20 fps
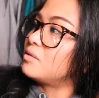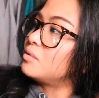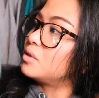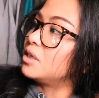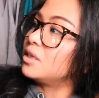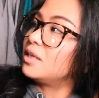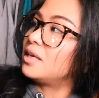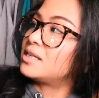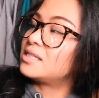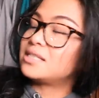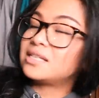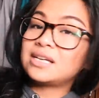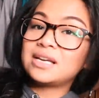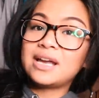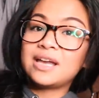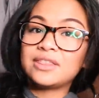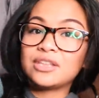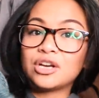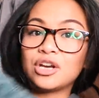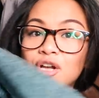I really liked it.
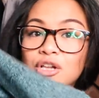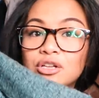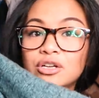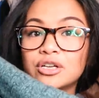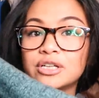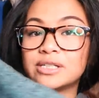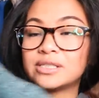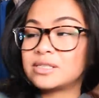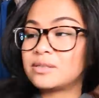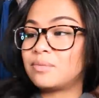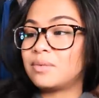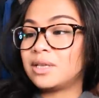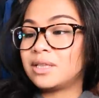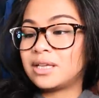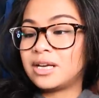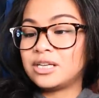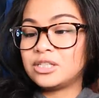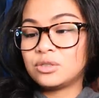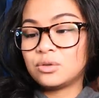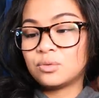And the color is something
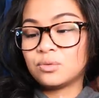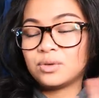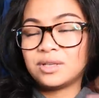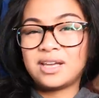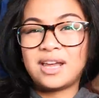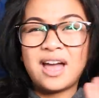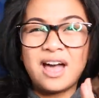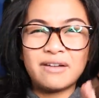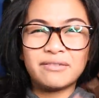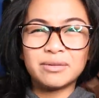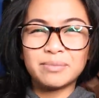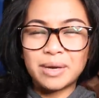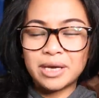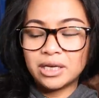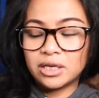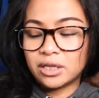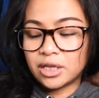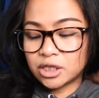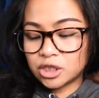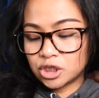that I don't really have in my
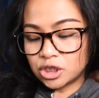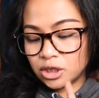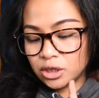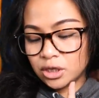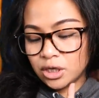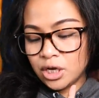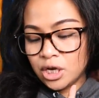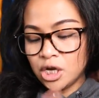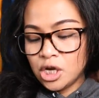collection.